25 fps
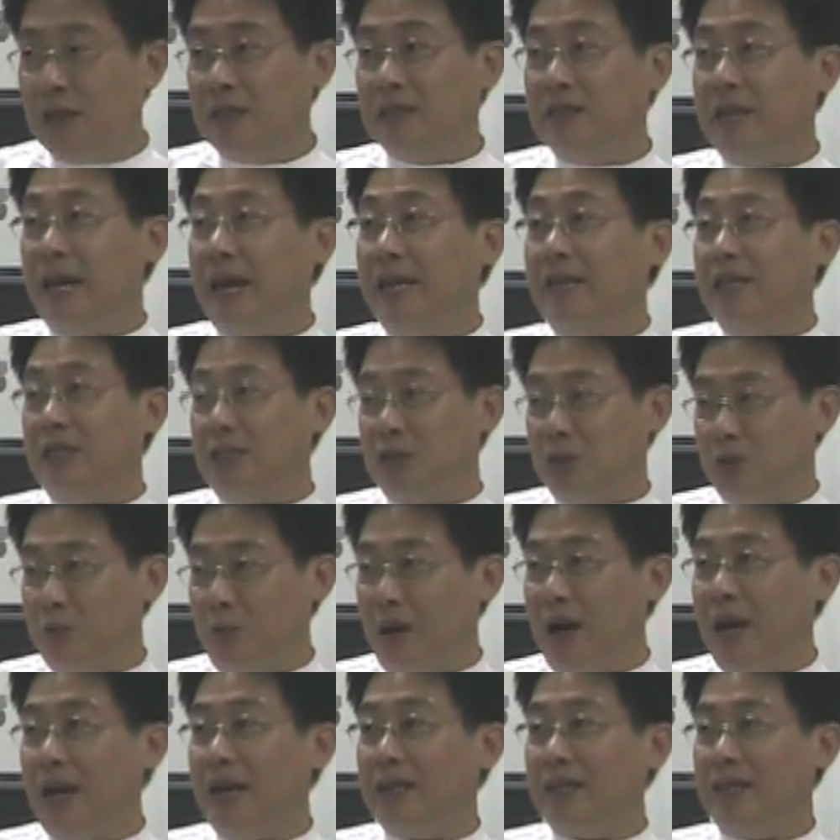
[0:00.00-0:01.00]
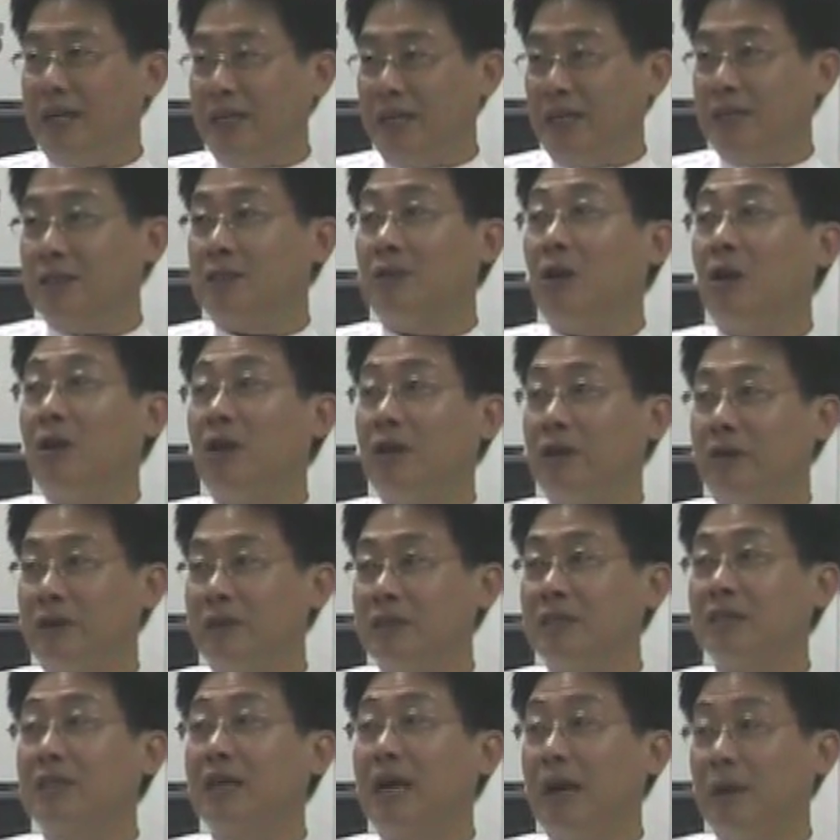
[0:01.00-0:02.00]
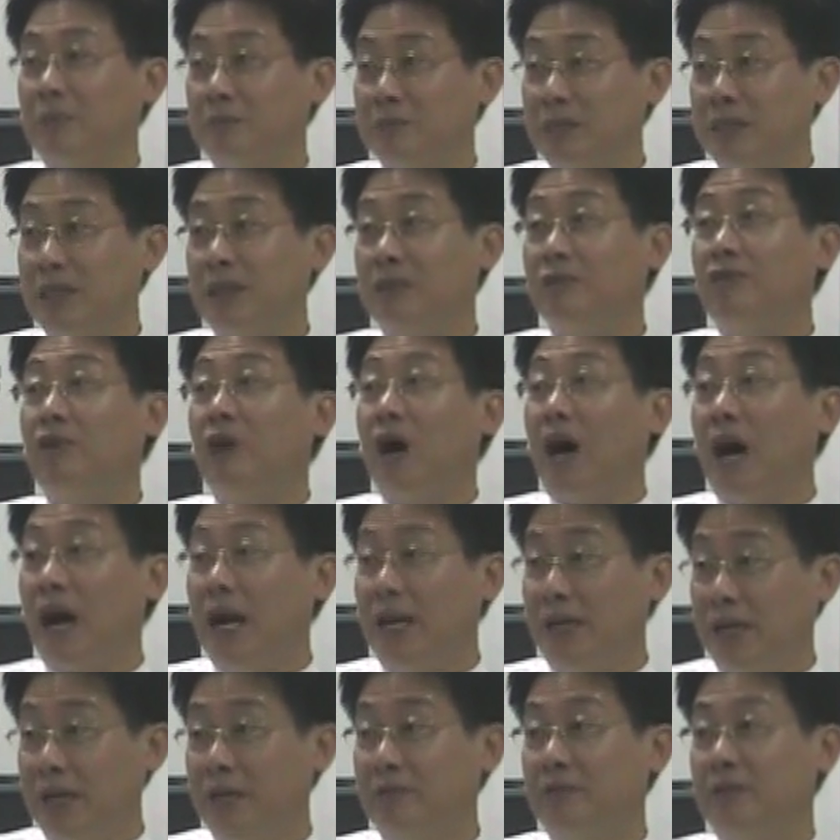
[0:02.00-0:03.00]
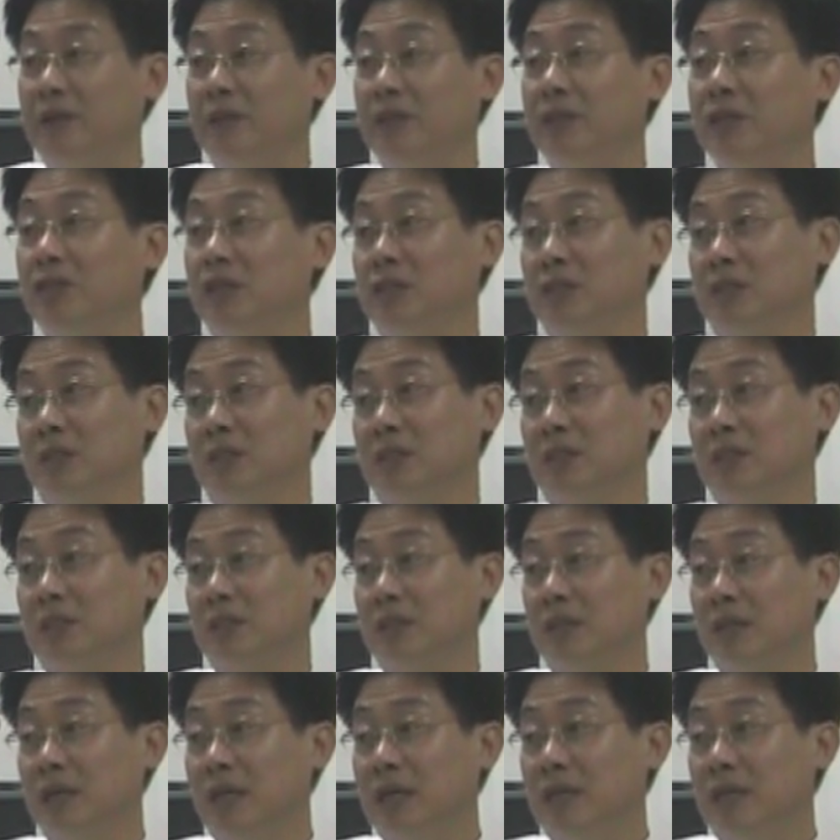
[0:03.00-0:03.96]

that is where the intolerance comes in for other religions.